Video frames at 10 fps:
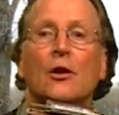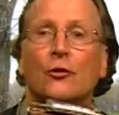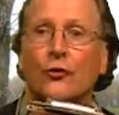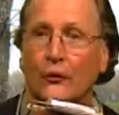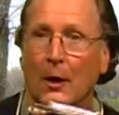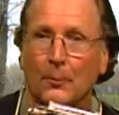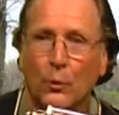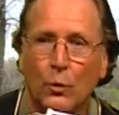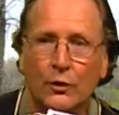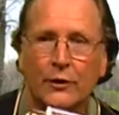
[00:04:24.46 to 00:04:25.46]
Some
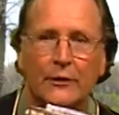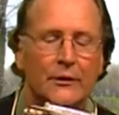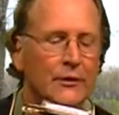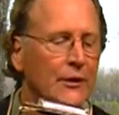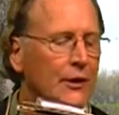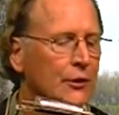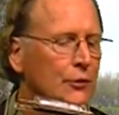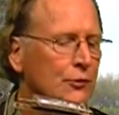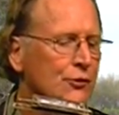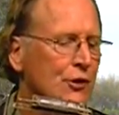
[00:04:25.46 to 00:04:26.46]
are working
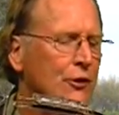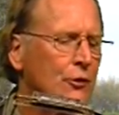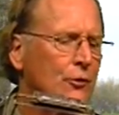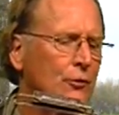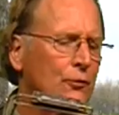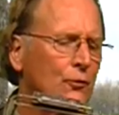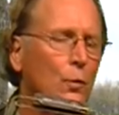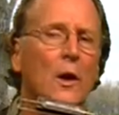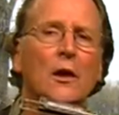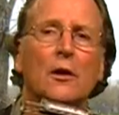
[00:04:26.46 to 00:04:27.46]
their jiggers
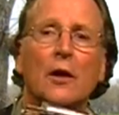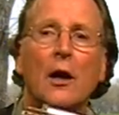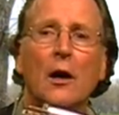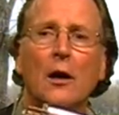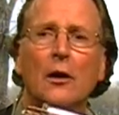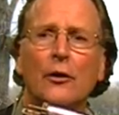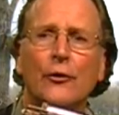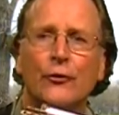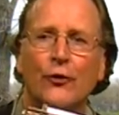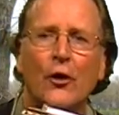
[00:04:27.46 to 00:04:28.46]
while
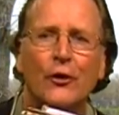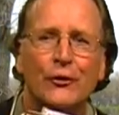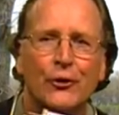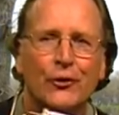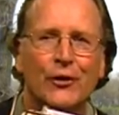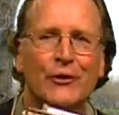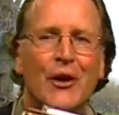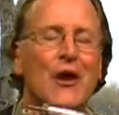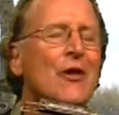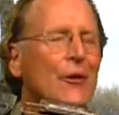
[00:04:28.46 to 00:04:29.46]
others are
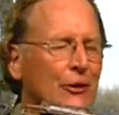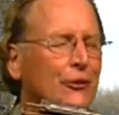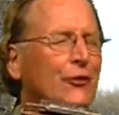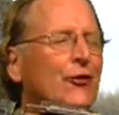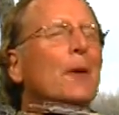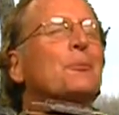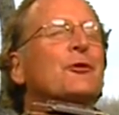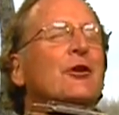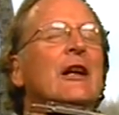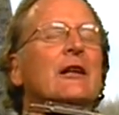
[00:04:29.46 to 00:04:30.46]
yearning. There's some
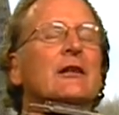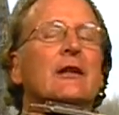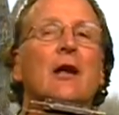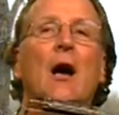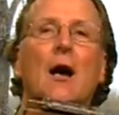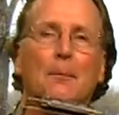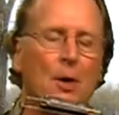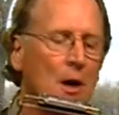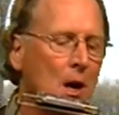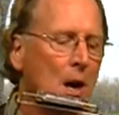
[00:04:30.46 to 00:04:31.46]
standing up,
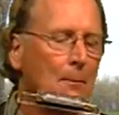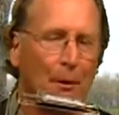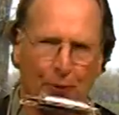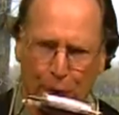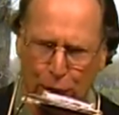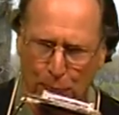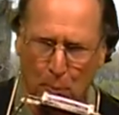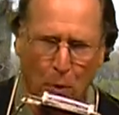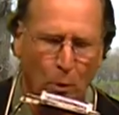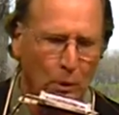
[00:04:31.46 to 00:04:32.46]
but there's
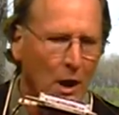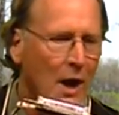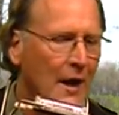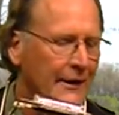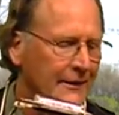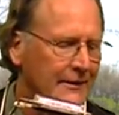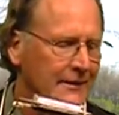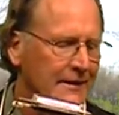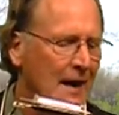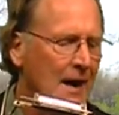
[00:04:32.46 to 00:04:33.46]
more
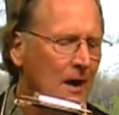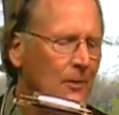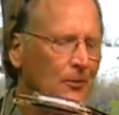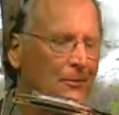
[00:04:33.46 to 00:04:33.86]
lying down.